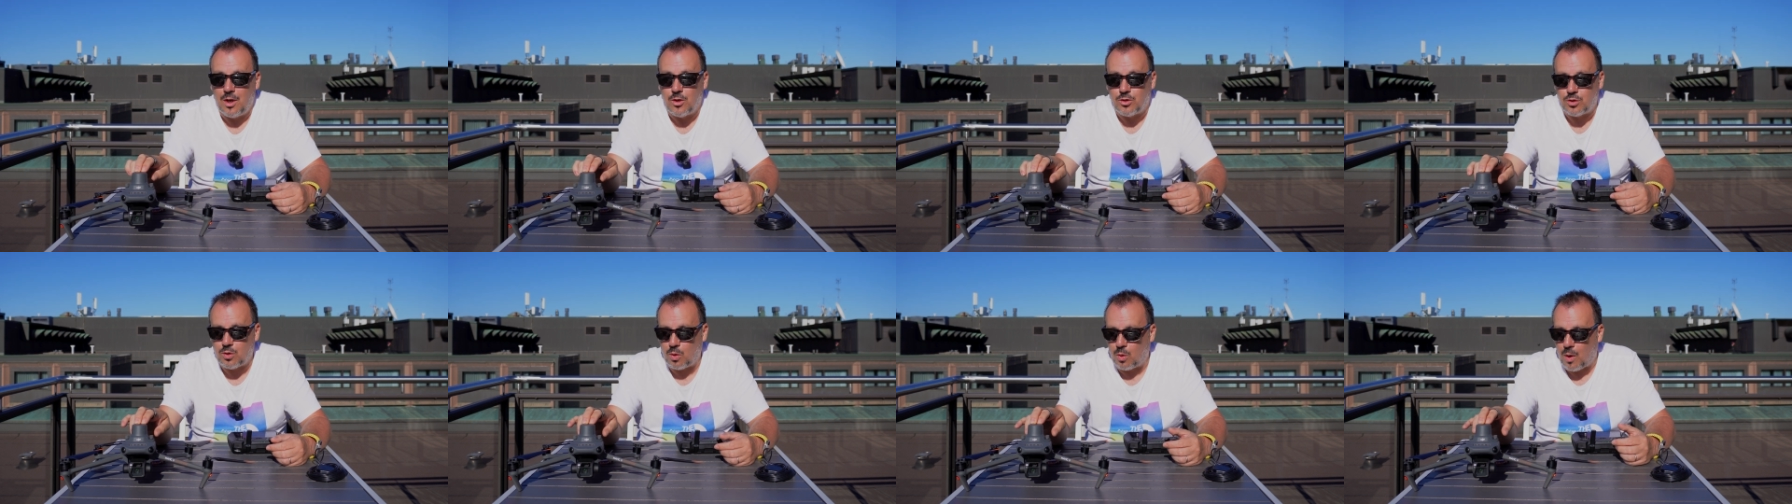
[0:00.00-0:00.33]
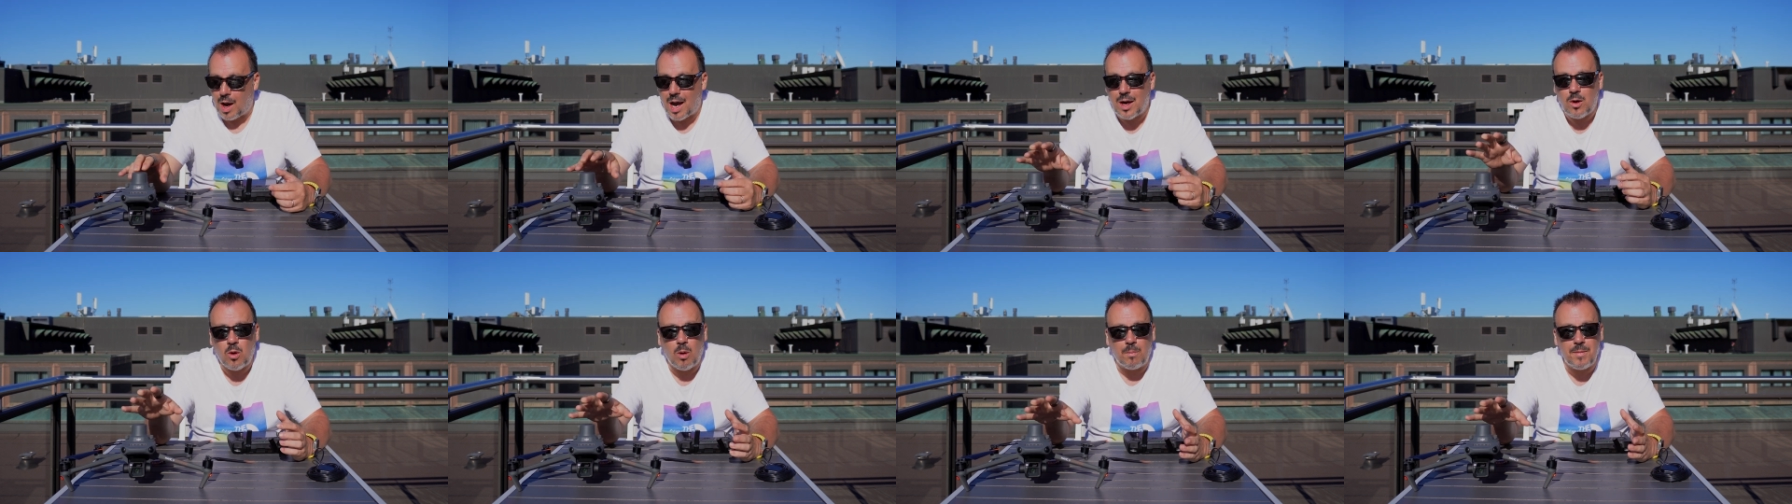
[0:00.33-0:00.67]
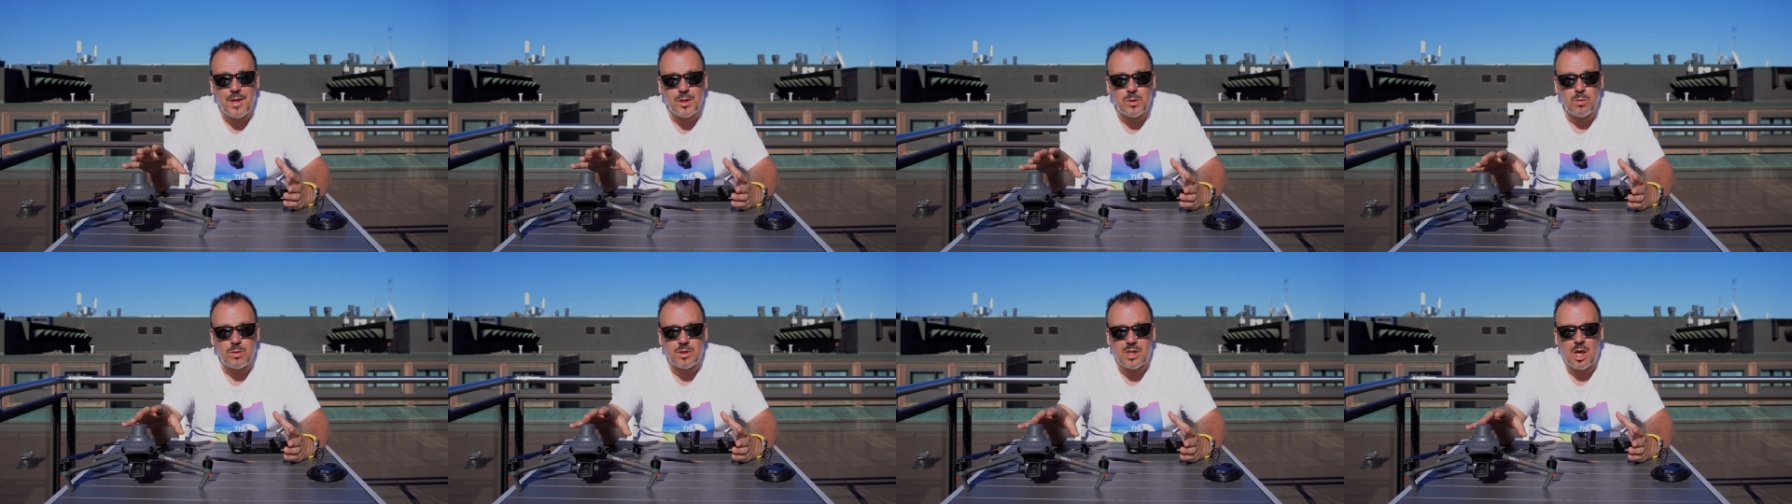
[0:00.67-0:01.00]
So I hope
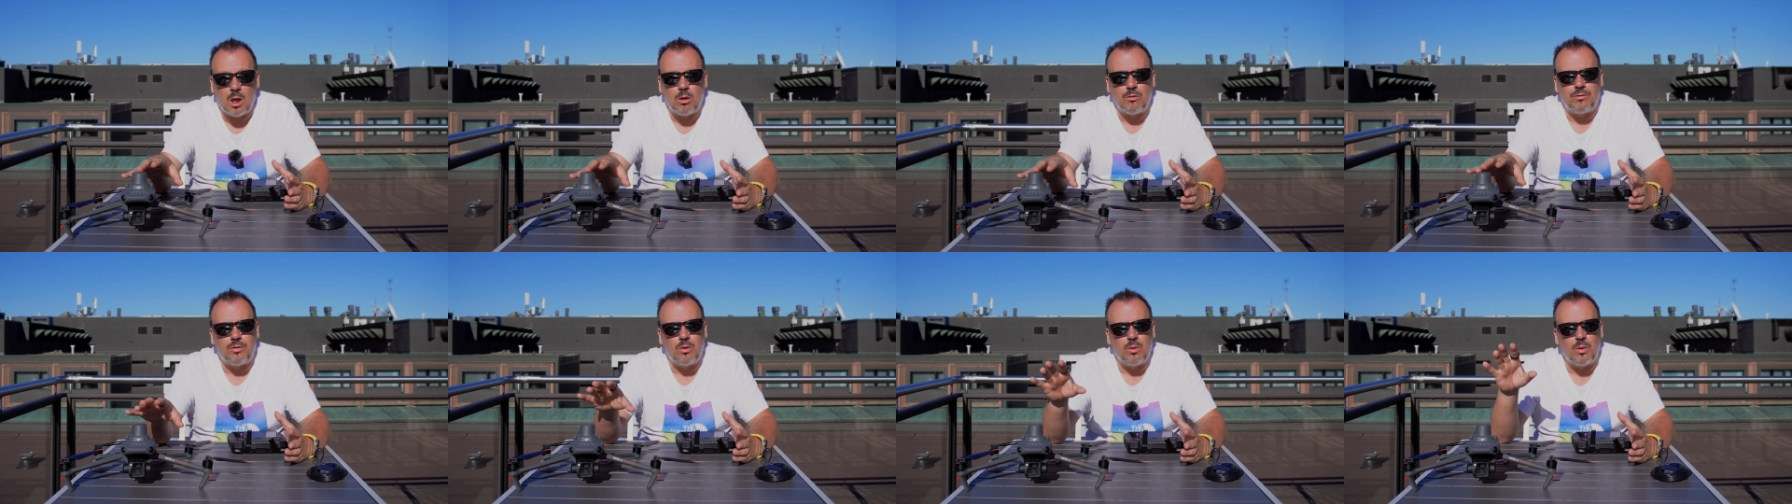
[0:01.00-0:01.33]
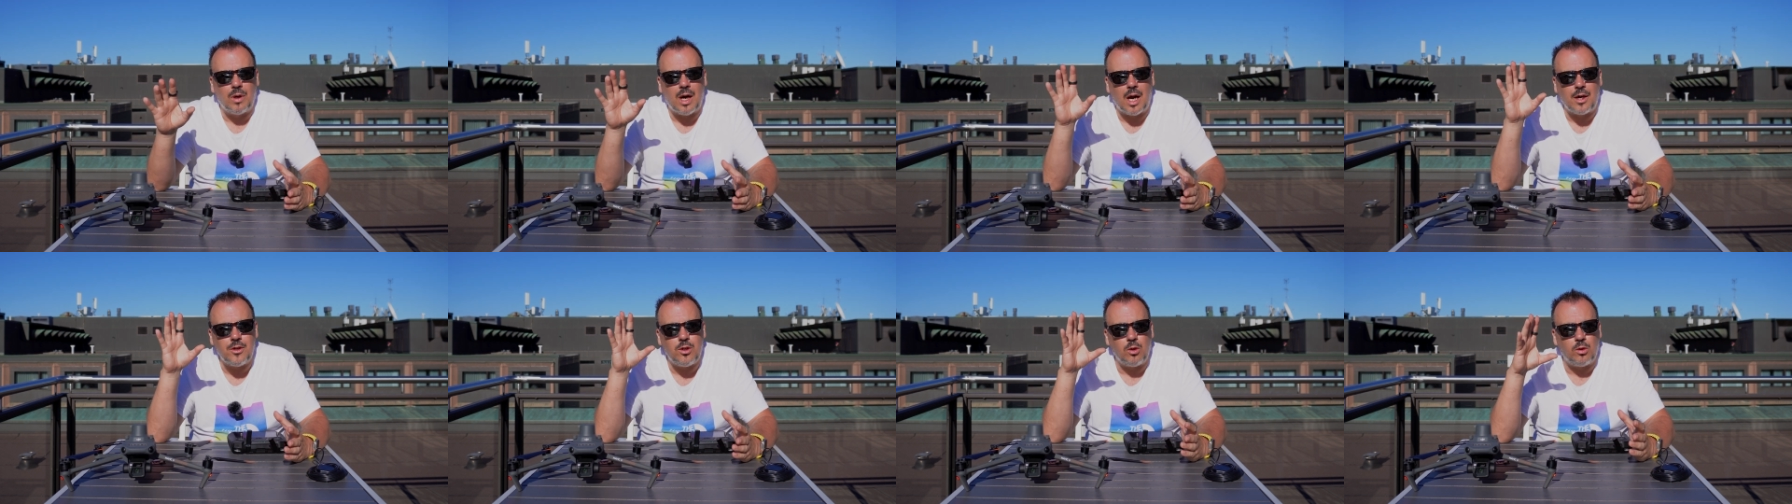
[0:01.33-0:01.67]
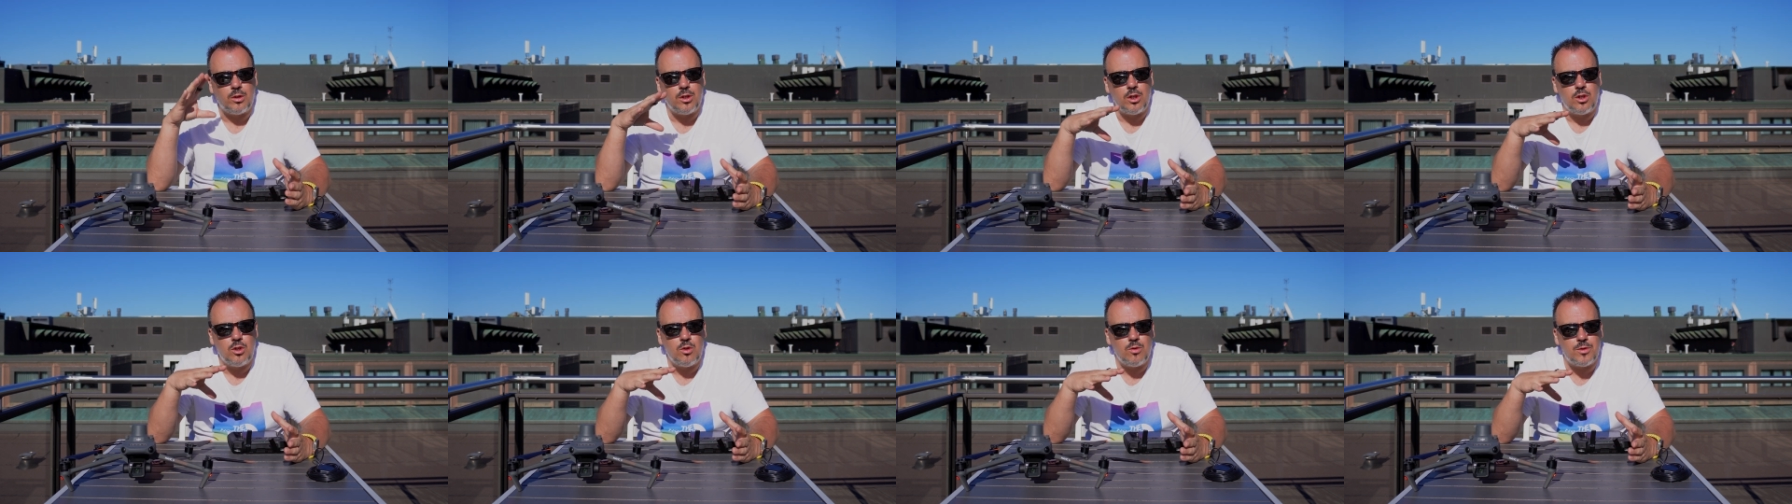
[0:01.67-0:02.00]
this was helpful. Are you
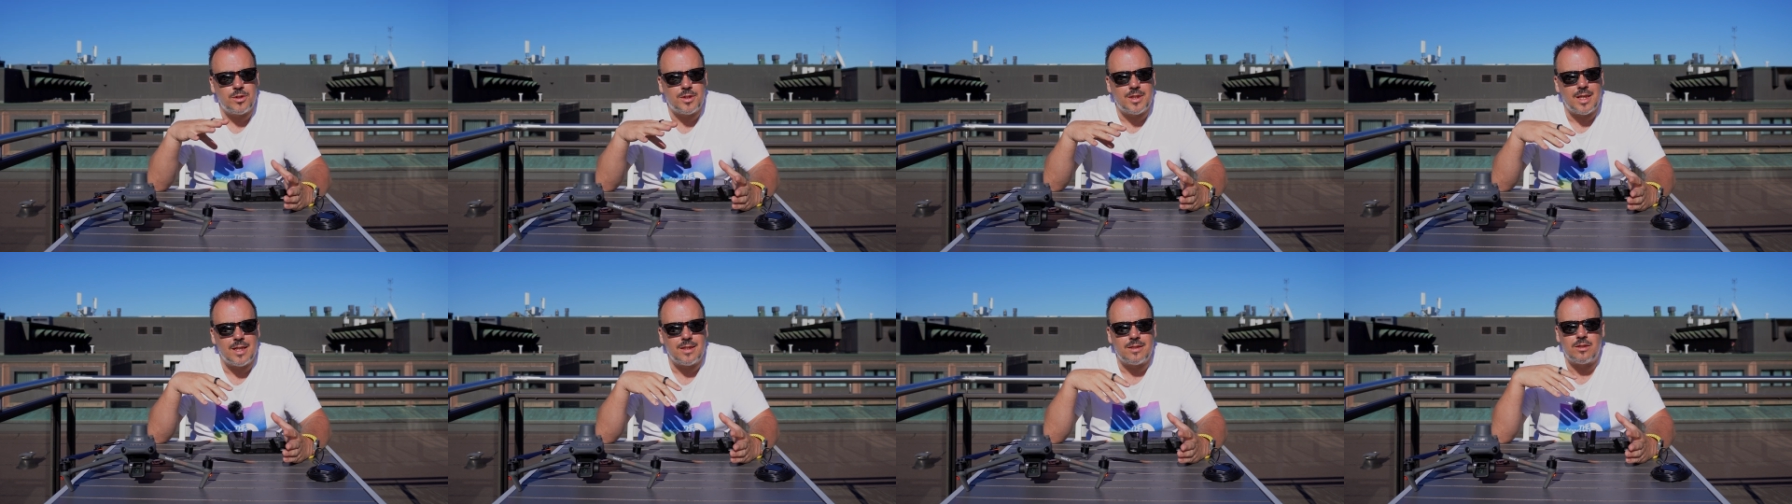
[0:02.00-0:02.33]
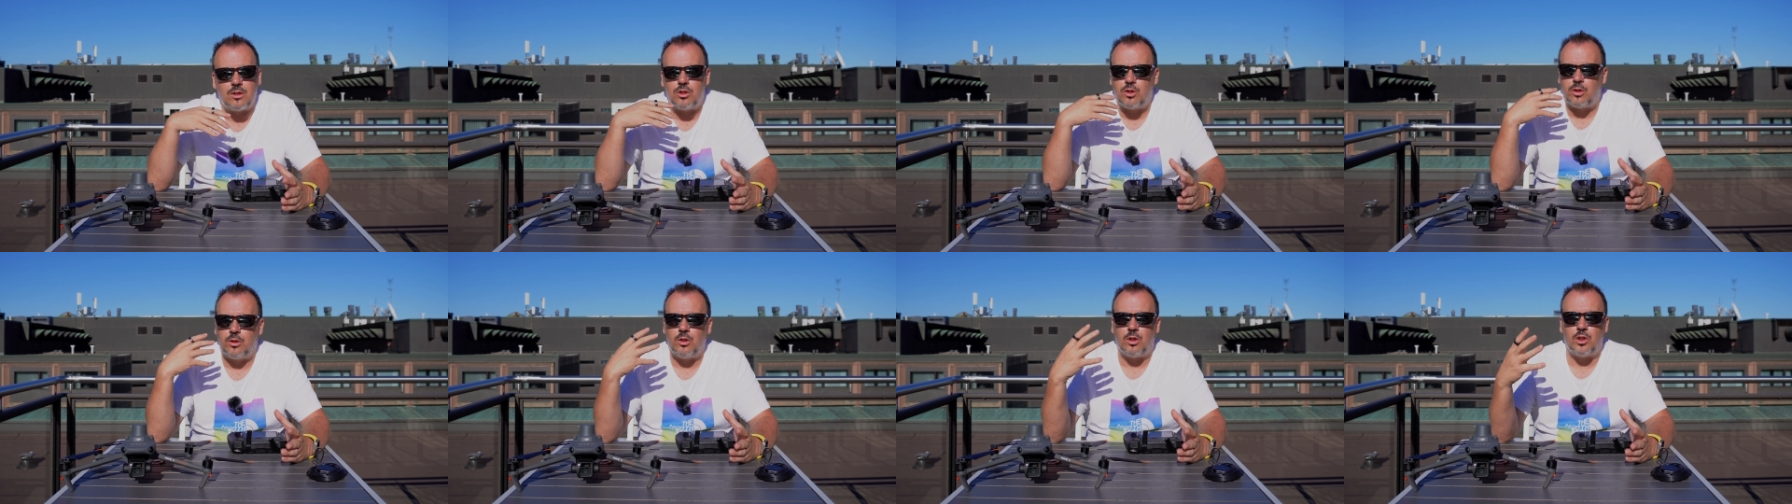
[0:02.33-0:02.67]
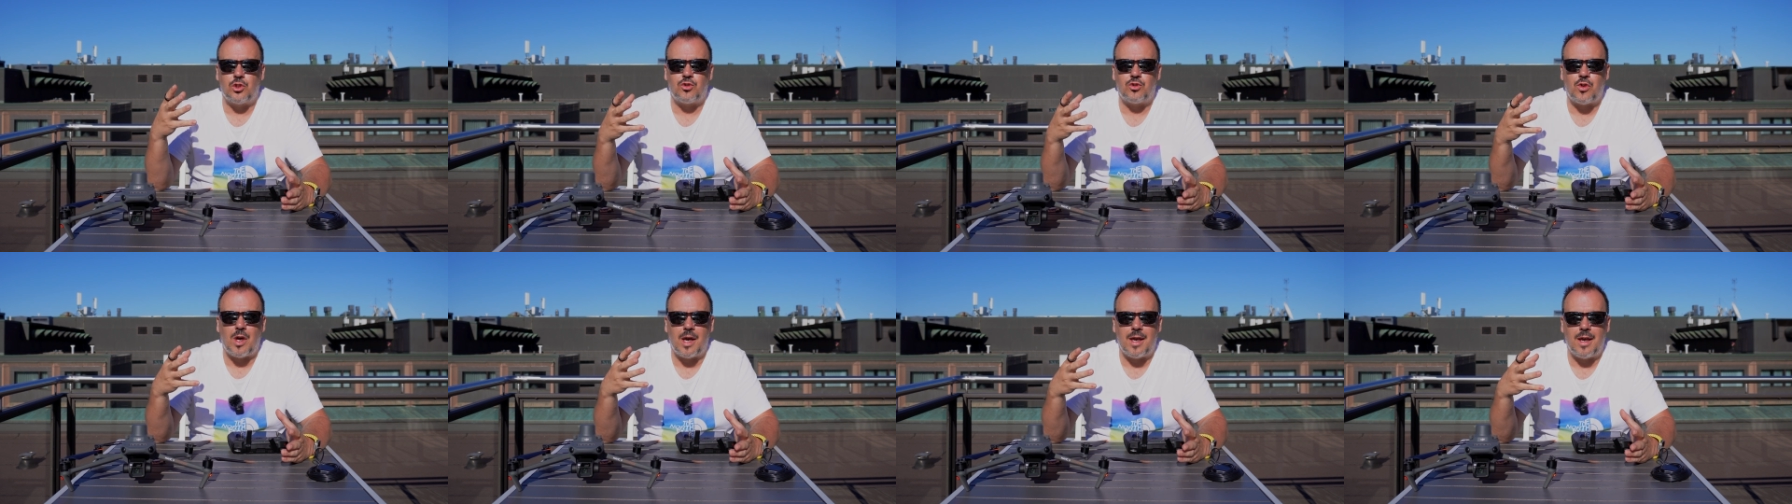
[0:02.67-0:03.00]
going to use this? Are you
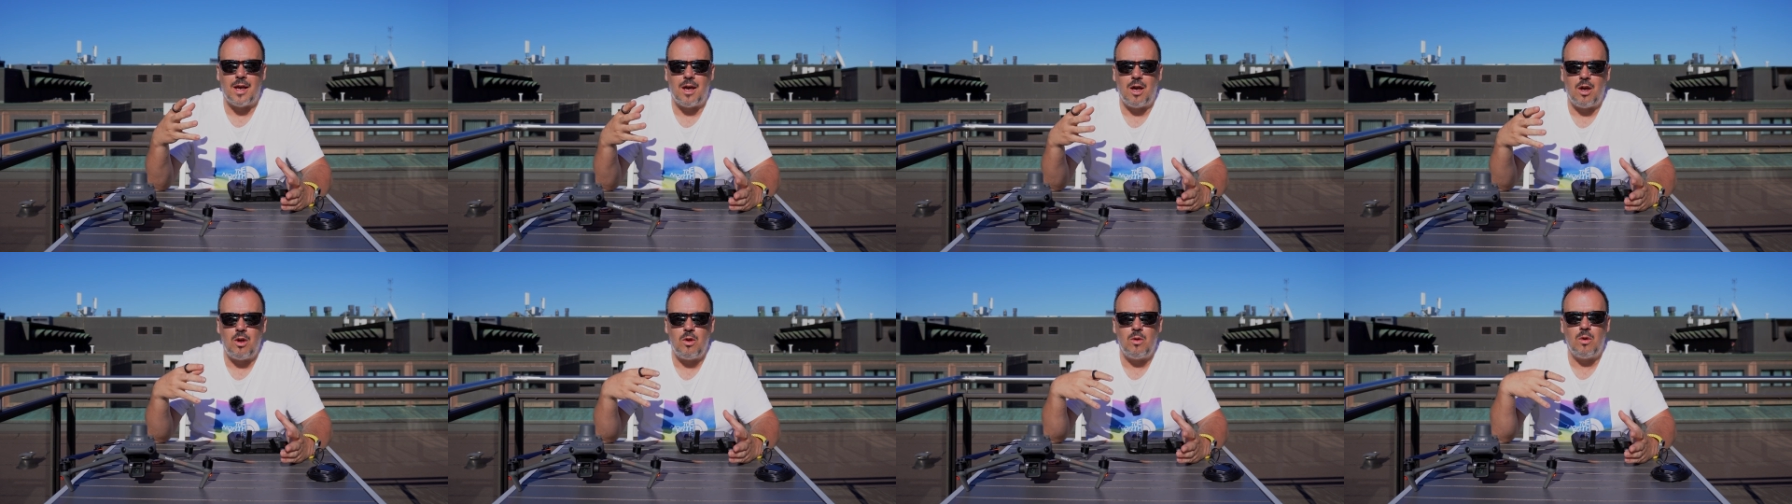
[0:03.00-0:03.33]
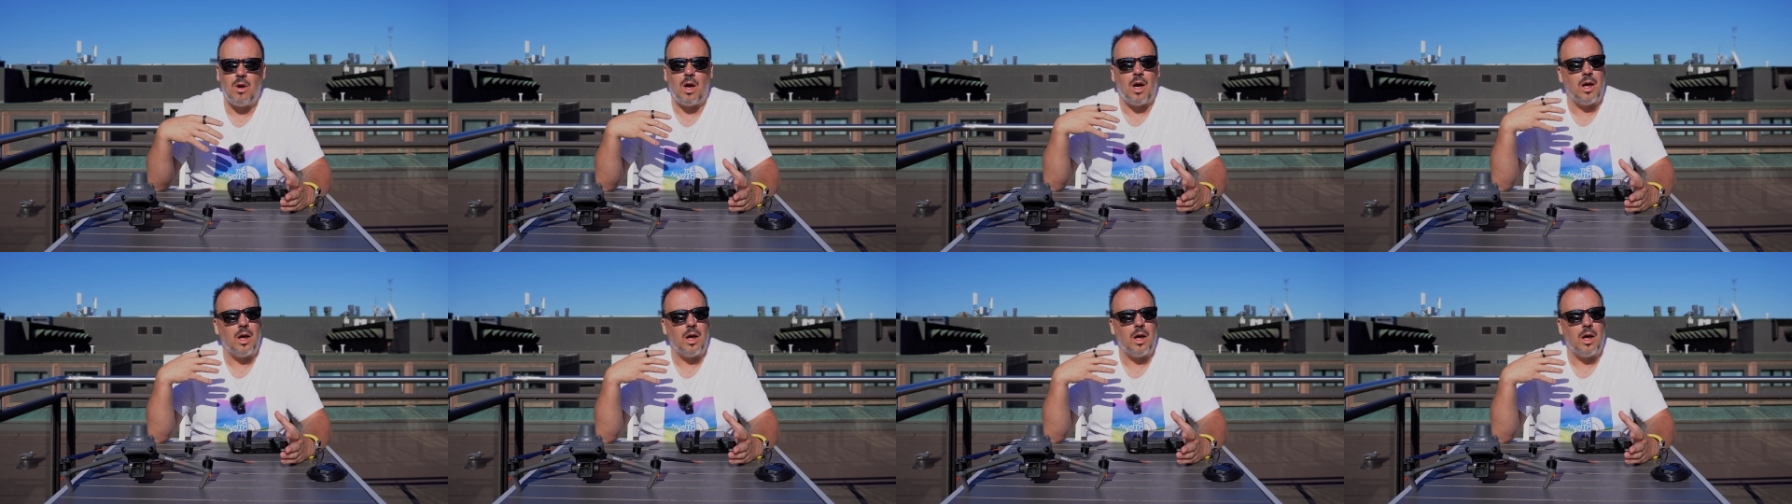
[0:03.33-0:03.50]
going to try it out?